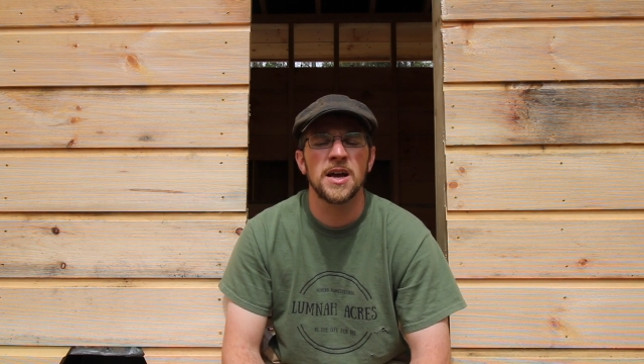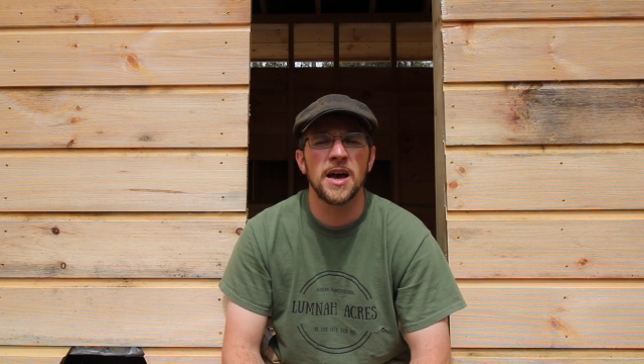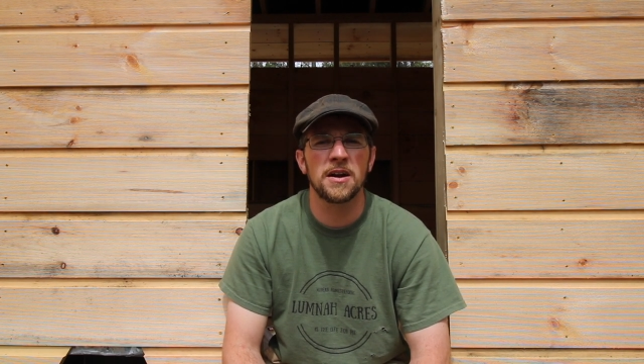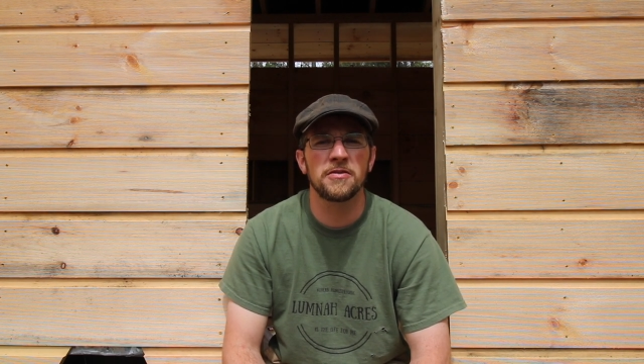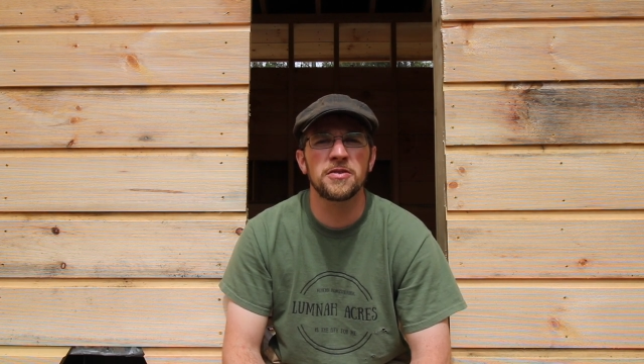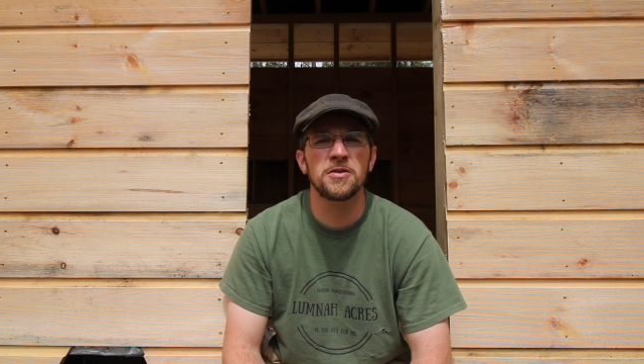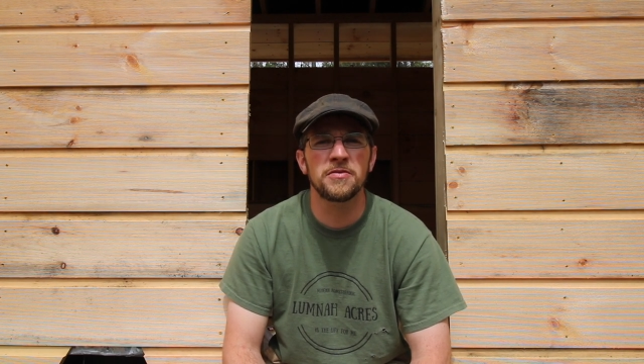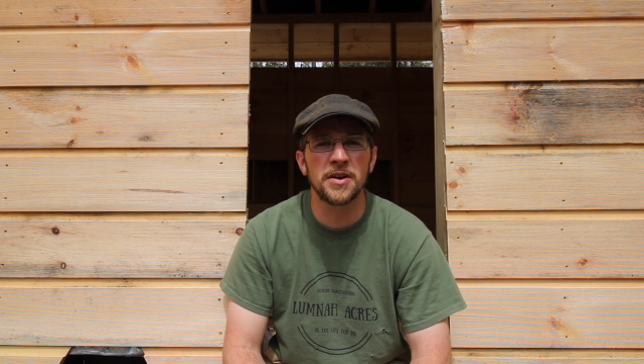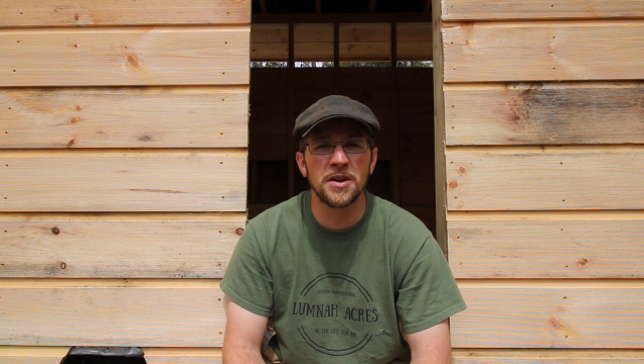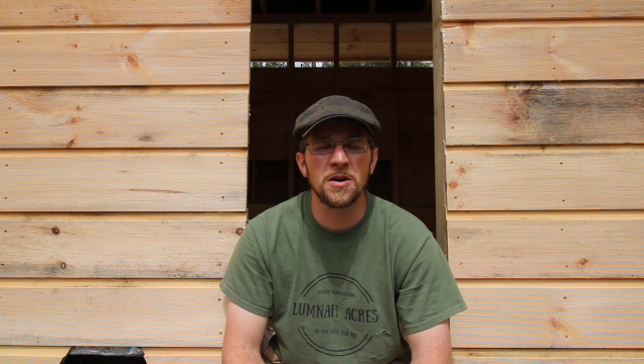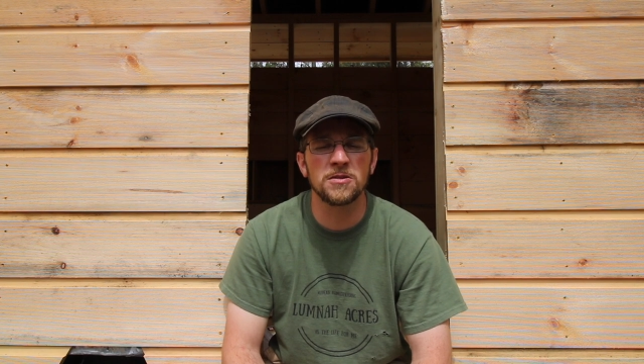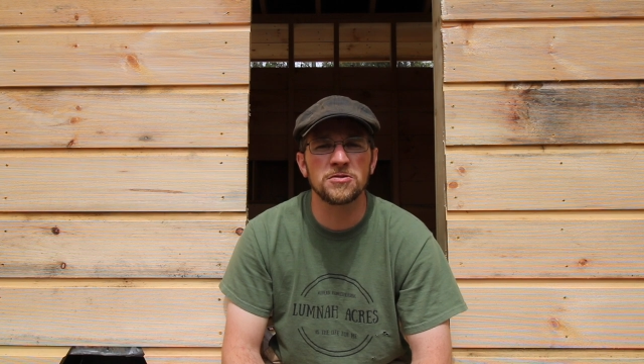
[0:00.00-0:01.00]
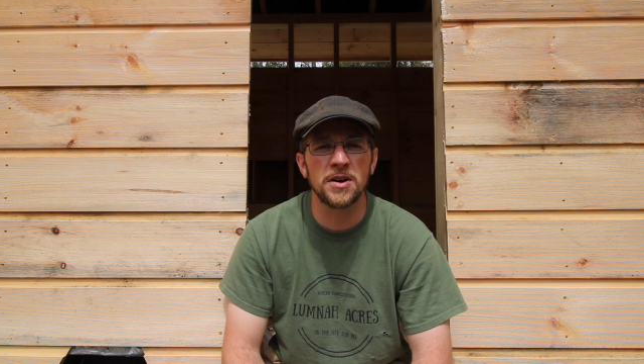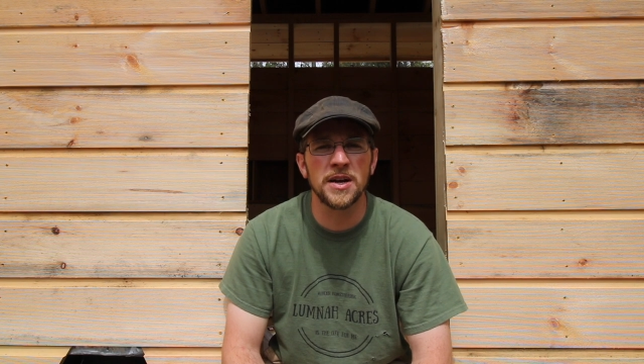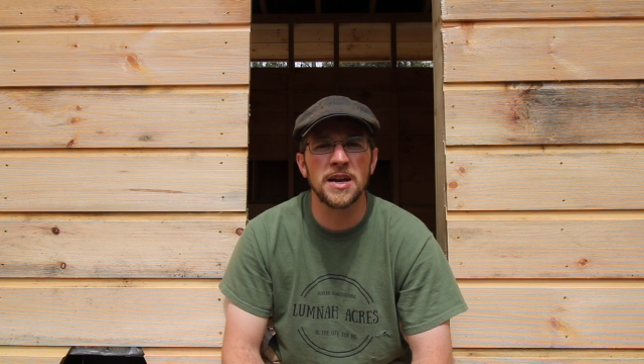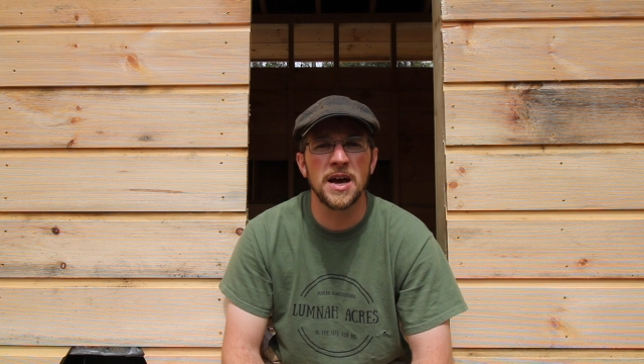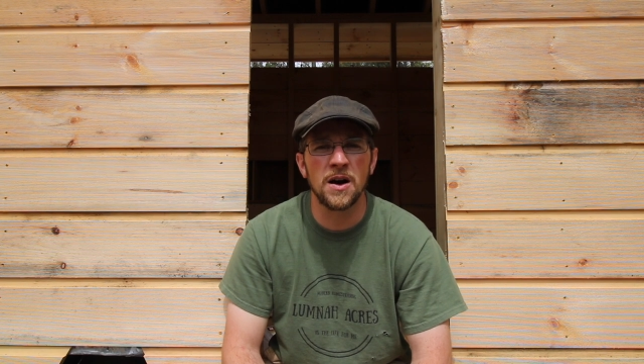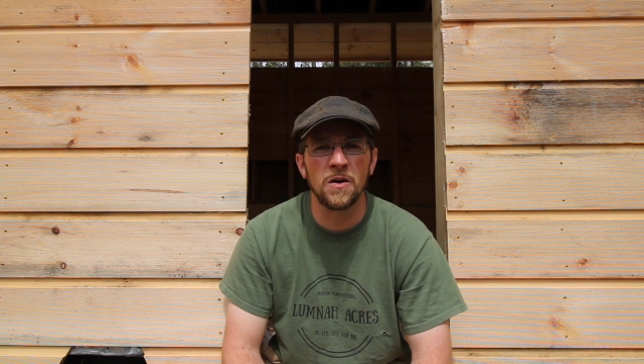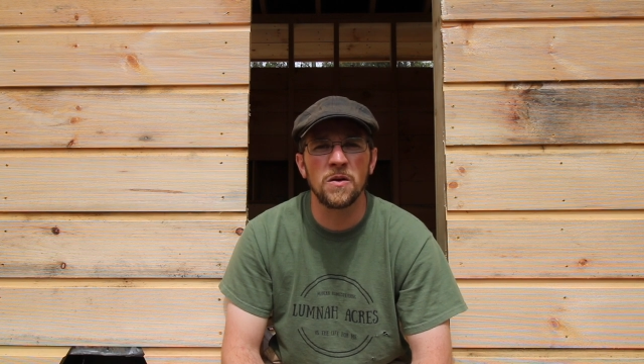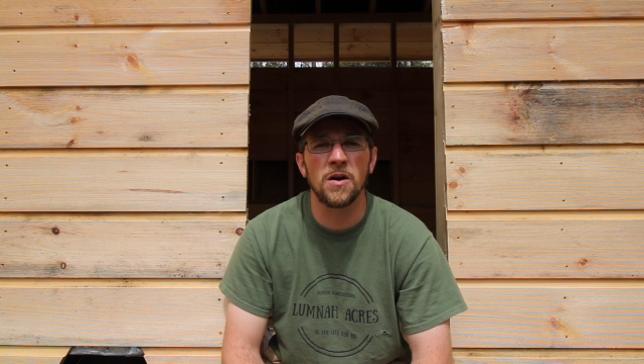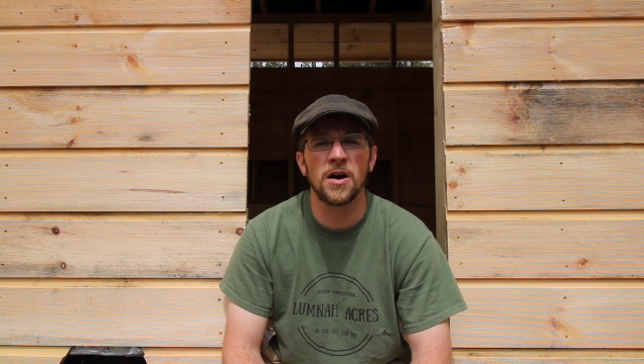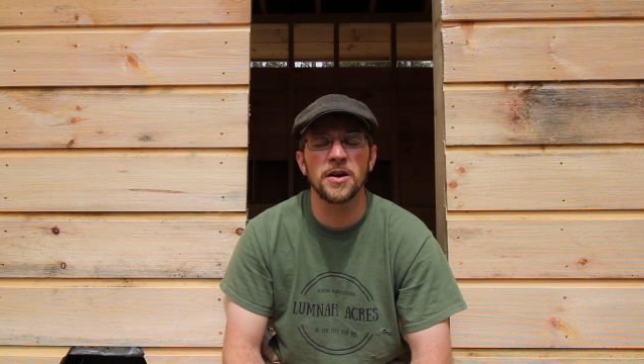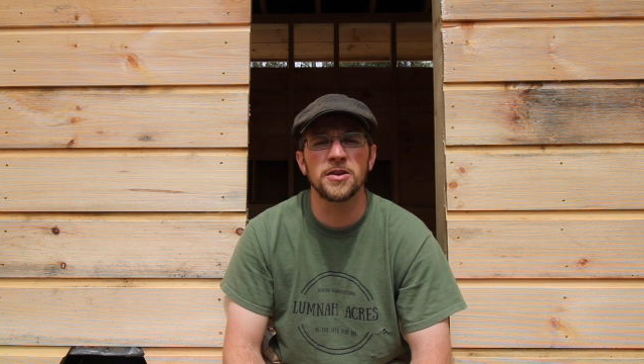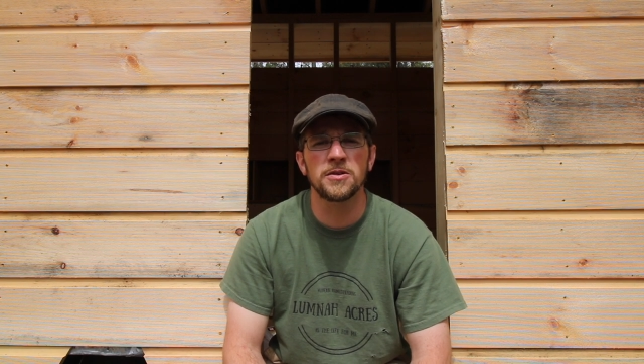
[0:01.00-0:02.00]
and a few videos right now
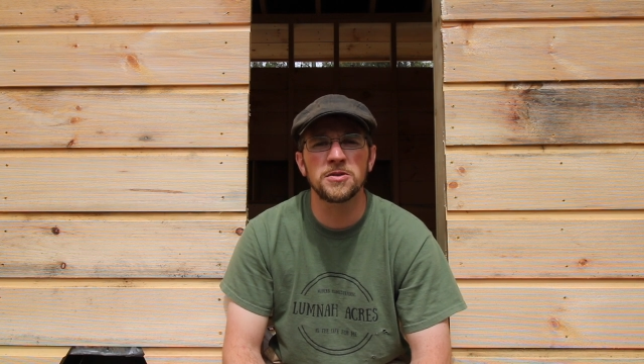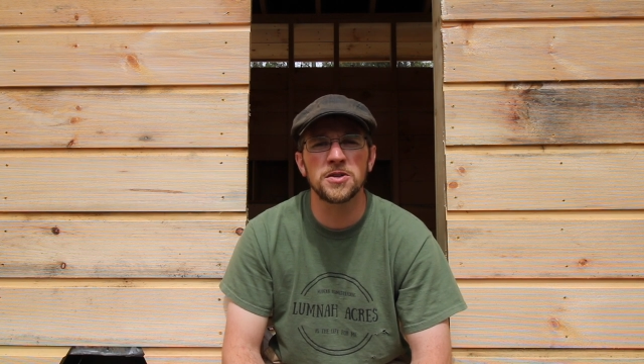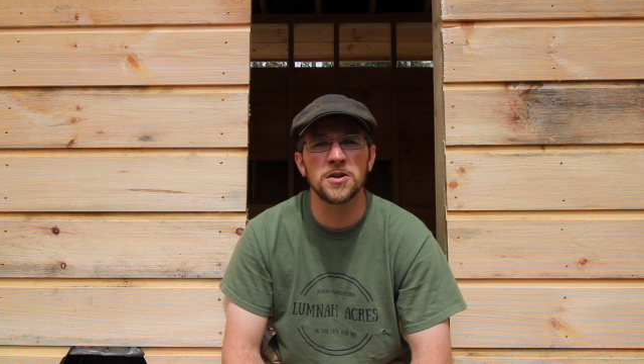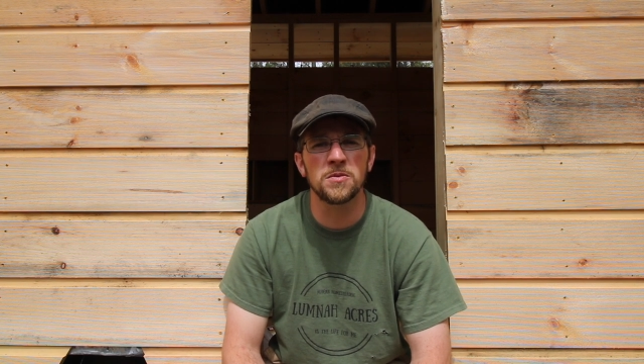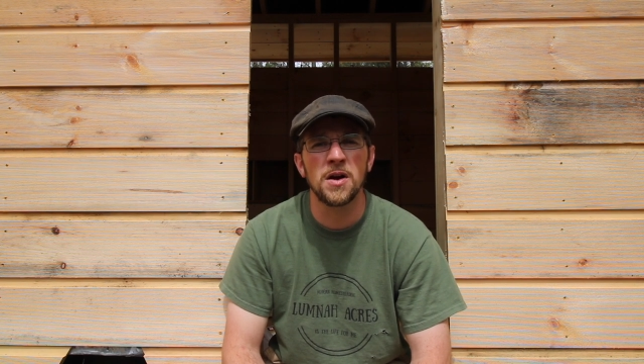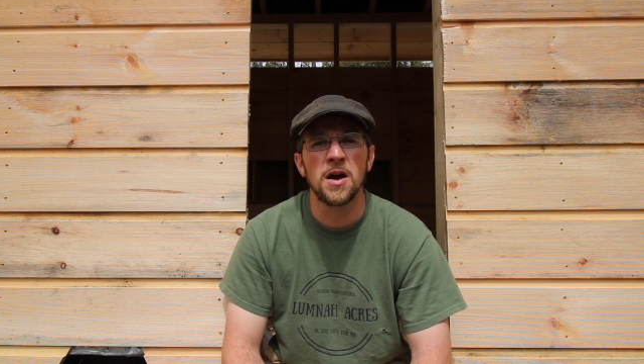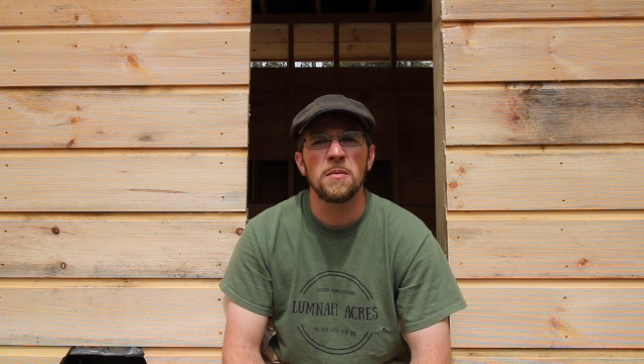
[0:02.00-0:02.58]
on YouTube.